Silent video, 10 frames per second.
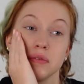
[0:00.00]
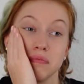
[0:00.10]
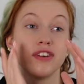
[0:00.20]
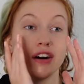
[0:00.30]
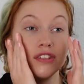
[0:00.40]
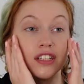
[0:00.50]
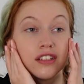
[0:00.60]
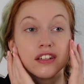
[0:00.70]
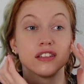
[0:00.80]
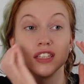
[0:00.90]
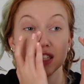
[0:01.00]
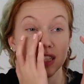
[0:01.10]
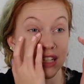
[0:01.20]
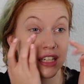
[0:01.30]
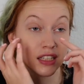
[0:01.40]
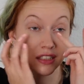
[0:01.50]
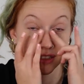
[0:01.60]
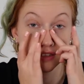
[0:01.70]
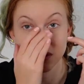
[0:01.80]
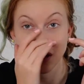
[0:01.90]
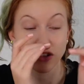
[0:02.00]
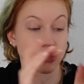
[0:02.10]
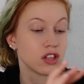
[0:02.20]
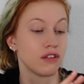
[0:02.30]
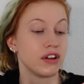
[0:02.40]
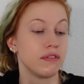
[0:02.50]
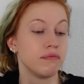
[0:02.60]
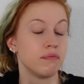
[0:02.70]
found it the other day and I just love it.